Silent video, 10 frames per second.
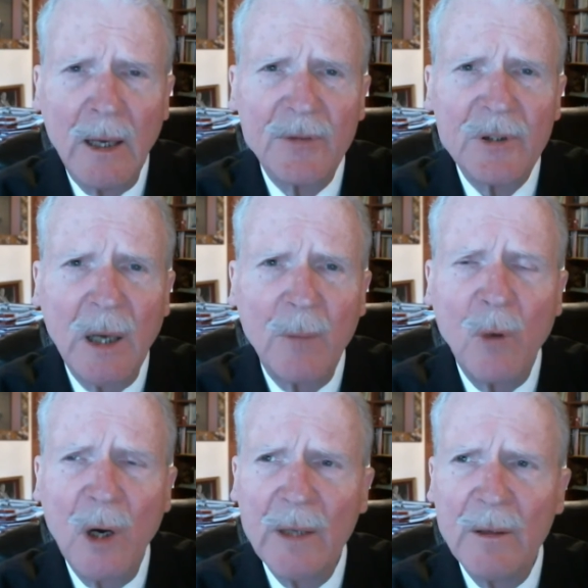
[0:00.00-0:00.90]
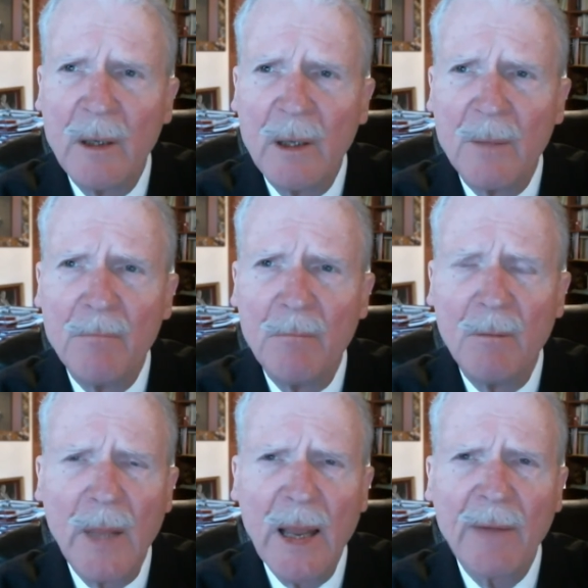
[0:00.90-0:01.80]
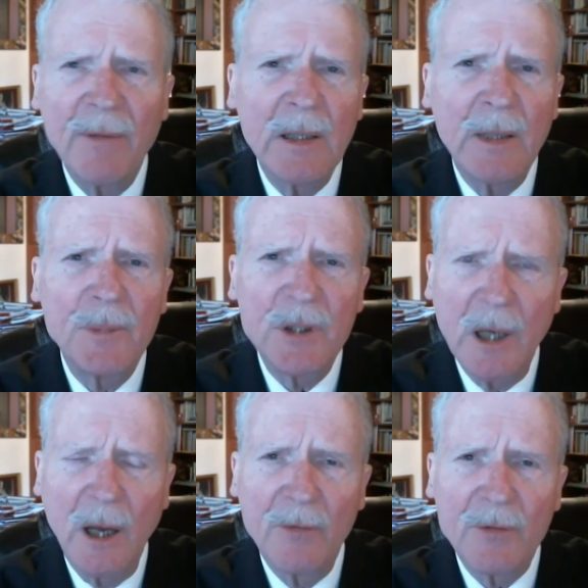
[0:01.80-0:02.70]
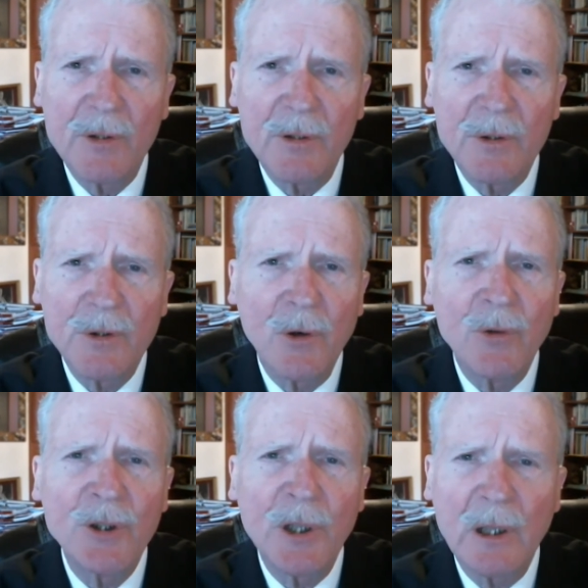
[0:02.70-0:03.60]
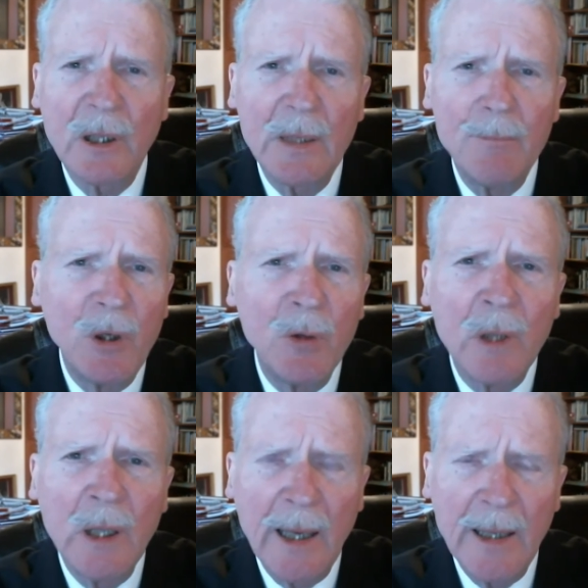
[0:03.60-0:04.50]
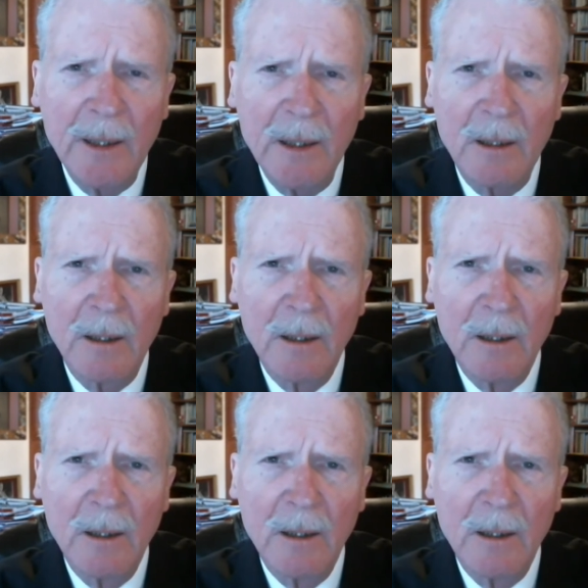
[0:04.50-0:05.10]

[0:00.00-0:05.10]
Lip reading: of someone having themselves surgically mutilated